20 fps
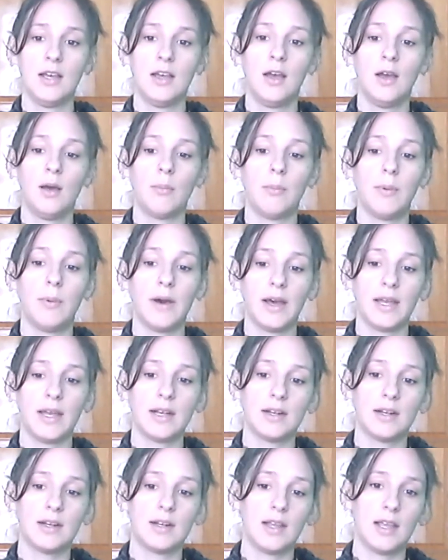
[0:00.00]

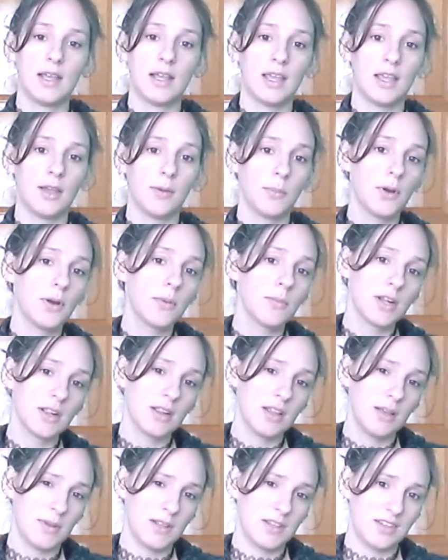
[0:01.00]
But it can't
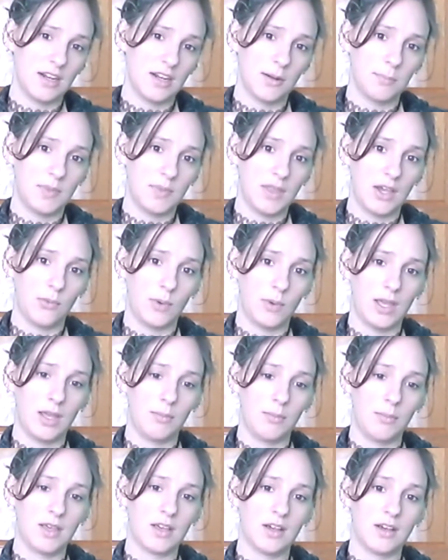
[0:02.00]
permanently be set up that way
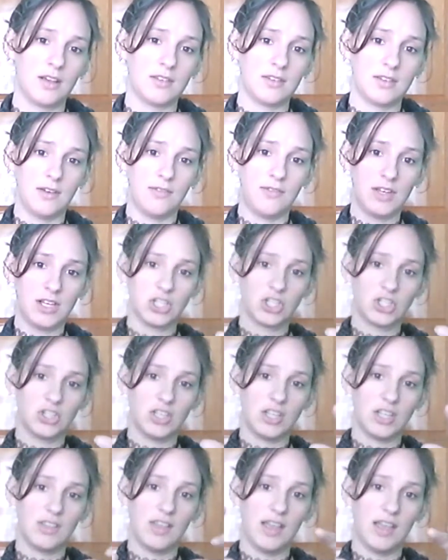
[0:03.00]
because
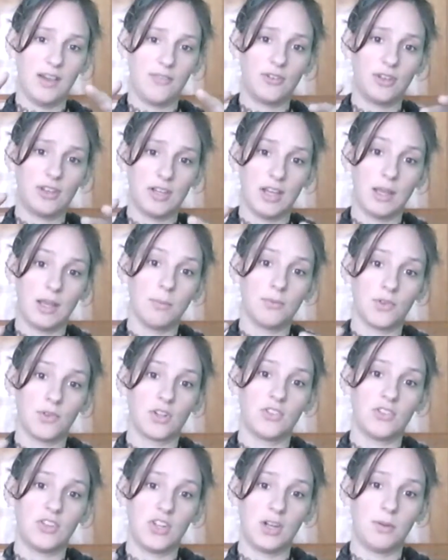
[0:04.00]
eventually they have to type for
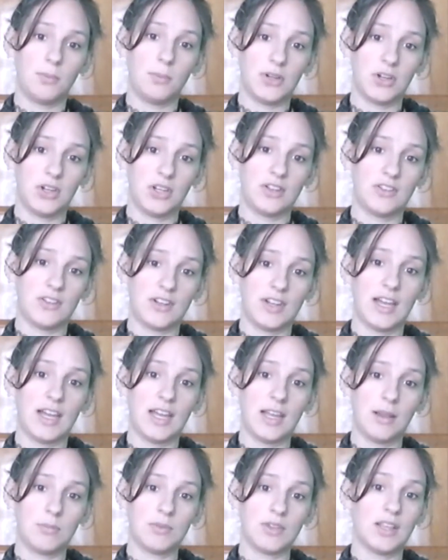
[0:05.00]
extended periods of
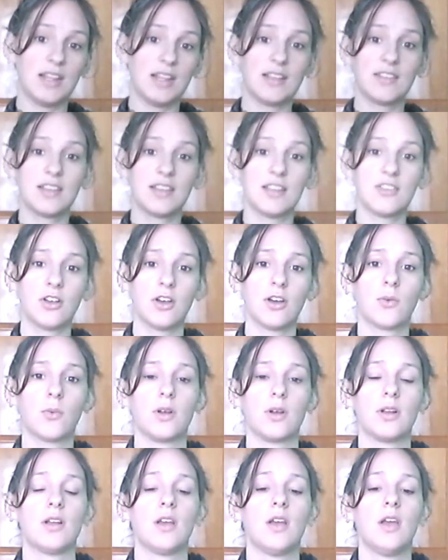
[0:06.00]
time, and this gets
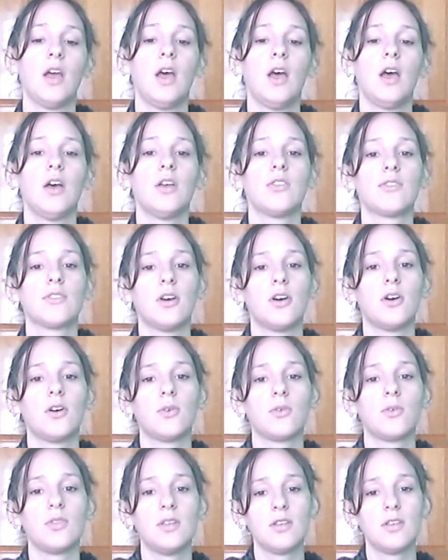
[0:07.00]
awkward.
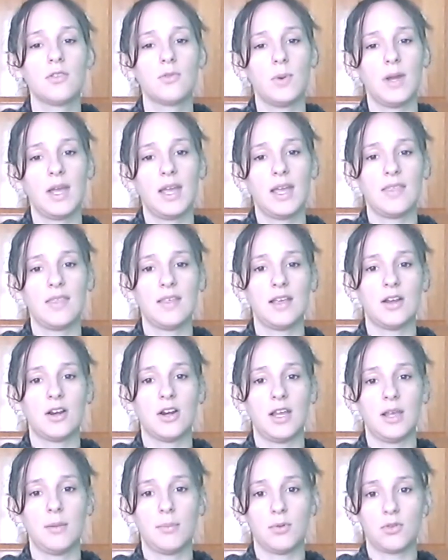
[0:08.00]
So this way they are
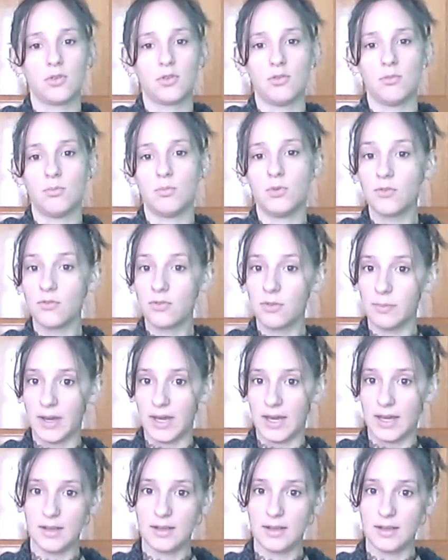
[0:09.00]
able to move the box